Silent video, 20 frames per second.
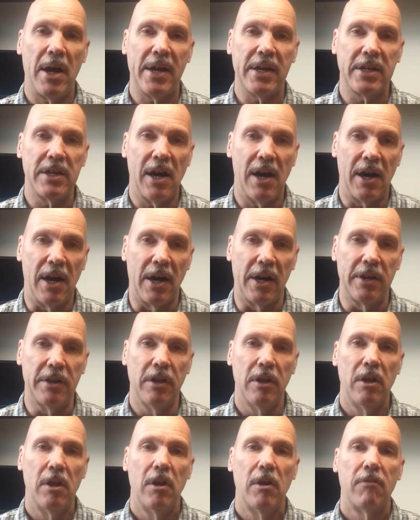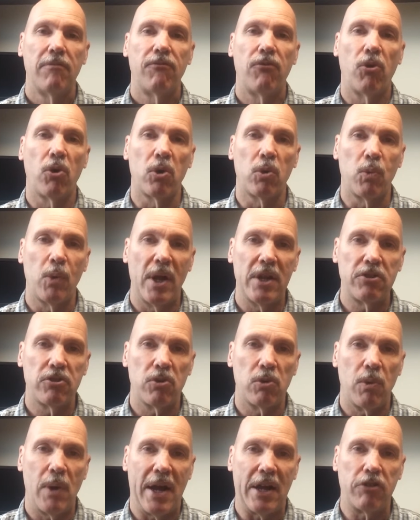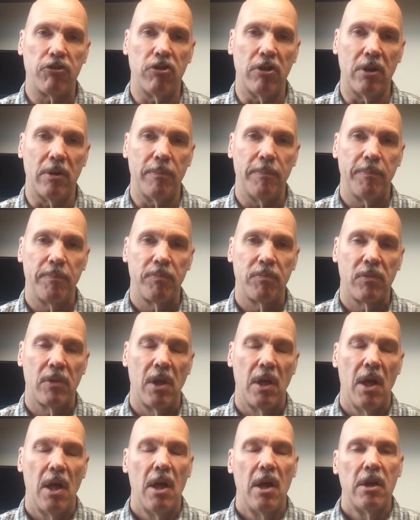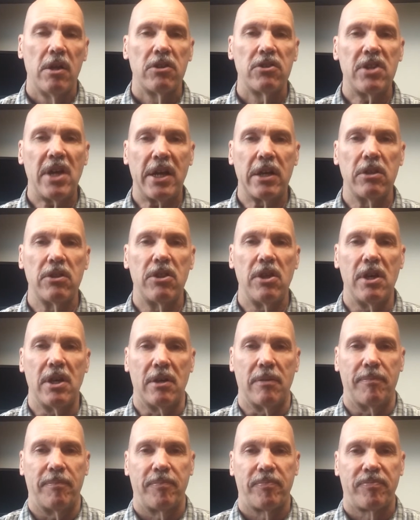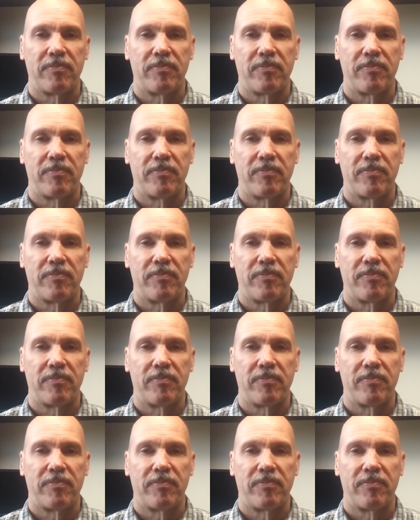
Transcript: by God for resurrection. Second thing,